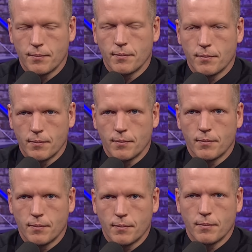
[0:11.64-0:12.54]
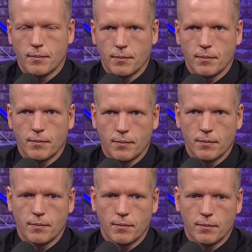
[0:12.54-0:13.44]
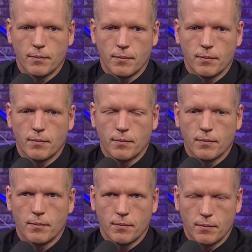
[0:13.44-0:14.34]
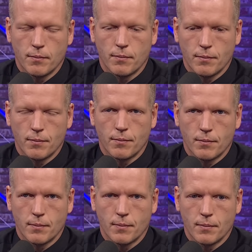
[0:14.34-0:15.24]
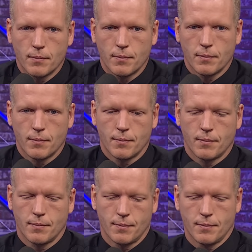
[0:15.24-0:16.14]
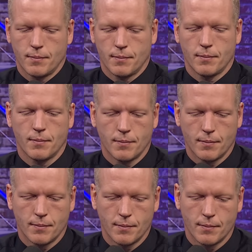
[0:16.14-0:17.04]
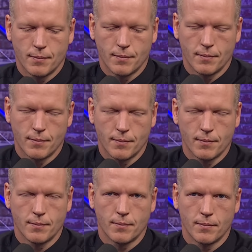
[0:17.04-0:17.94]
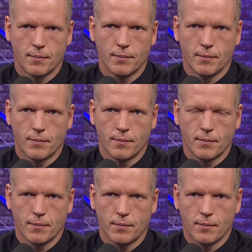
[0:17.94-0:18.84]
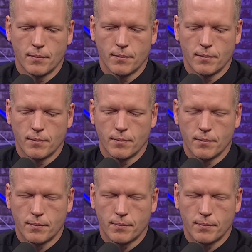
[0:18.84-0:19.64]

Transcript: [no speech]